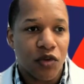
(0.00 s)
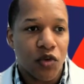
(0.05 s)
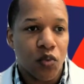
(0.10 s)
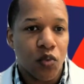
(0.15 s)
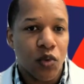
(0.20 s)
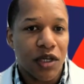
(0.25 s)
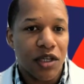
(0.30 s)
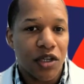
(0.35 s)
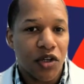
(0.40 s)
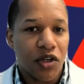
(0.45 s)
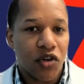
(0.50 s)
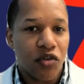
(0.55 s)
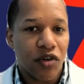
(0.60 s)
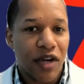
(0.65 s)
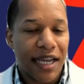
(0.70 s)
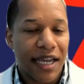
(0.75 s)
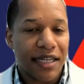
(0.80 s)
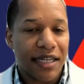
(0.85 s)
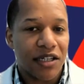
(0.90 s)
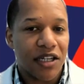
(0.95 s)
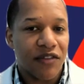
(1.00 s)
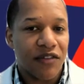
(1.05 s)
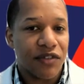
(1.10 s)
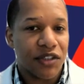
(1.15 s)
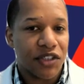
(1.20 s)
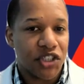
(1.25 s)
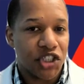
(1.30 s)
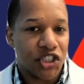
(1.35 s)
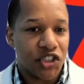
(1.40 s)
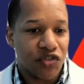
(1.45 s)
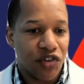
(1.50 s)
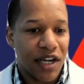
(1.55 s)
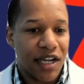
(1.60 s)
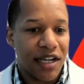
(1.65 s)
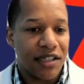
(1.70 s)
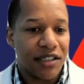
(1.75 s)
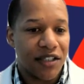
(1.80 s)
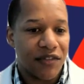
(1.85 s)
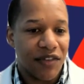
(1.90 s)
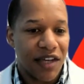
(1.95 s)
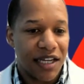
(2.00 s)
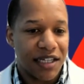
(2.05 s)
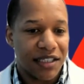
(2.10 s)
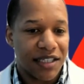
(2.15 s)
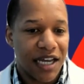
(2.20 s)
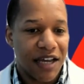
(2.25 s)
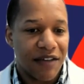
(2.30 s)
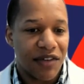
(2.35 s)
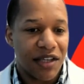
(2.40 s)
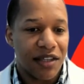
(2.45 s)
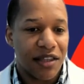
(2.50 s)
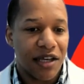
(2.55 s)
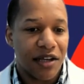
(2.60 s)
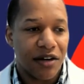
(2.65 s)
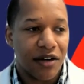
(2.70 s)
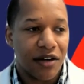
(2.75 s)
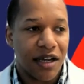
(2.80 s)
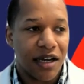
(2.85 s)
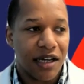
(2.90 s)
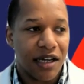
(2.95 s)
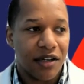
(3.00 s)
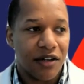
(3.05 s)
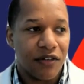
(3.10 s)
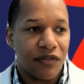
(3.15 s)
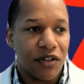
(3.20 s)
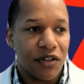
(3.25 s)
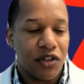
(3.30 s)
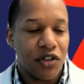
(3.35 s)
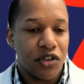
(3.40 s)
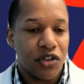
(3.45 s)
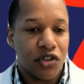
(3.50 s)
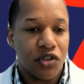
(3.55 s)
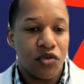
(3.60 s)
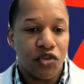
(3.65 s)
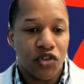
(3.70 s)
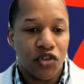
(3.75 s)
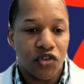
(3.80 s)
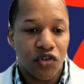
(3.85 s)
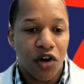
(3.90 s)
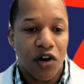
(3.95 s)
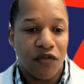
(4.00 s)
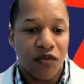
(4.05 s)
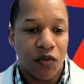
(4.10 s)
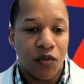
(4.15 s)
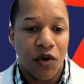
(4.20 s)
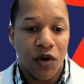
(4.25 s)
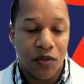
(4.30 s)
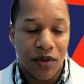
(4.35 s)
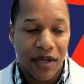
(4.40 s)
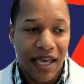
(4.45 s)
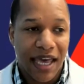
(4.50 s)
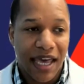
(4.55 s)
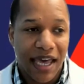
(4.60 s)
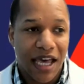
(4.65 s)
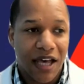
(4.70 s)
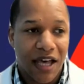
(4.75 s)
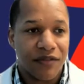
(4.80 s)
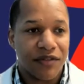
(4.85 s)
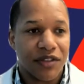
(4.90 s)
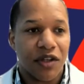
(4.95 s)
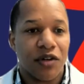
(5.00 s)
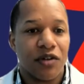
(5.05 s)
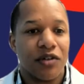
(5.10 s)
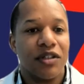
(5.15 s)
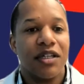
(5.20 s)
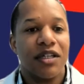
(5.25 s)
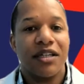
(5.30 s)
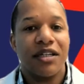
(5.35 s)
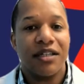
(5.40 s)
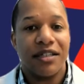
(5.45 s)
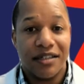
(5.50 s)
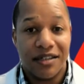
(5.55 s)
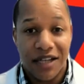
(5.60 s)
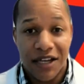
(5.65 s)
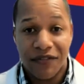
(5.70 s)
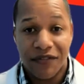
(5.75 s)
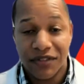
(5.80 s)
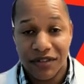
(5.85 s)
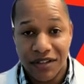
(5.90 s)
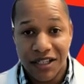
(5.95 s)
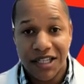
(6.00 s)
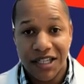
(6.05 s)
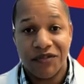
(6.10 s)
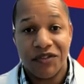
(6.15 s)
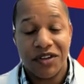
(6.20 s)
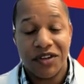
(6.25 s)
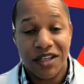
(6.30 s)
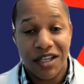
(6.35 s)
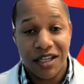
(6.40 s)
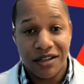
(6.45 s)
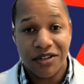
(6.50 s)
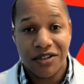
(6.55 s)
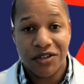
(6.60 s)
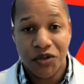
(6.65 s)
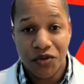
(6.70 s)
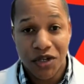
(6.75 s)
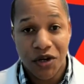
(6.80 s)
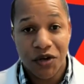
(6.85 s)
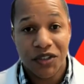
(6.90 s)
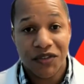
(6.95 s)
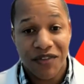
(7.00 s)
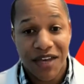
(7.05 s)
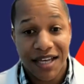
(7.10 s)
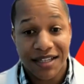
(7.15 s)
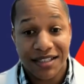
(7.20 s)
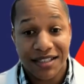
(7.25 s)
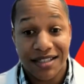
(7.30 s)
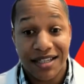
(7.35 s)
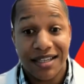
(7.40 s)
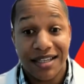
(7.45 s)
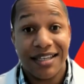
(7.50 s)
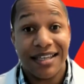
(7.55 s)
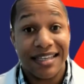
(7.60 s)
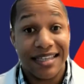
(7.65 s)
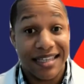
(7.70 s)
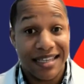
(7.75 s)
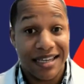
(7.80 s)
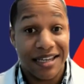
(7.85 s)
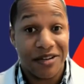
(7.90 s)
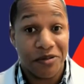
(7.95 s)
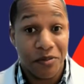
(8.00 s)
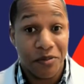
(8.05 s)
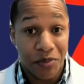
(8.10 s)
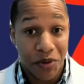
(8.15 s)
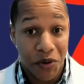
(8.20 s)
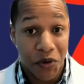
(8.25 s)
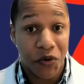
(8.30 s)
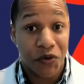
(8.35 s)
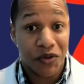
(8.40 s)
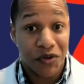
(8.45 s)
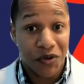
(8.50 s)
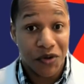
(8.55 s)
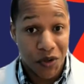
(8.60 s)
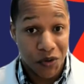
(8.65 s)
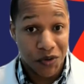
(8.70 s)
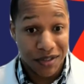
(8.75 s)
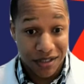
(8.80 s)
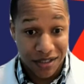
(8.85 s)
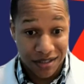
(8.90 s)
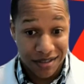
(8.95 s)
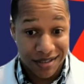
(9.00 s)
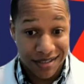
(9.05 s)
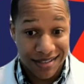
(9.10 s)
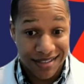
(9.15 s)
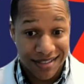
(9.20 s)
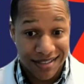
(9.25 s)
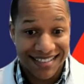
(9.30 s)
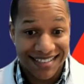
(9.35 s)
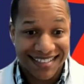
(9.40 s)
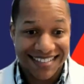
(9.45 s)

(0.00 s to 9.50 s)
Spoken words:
We can create different strains of HIV that are kind of too strong for what we have. So definitely, if you're getting a 2-dose vaccine, get both doses.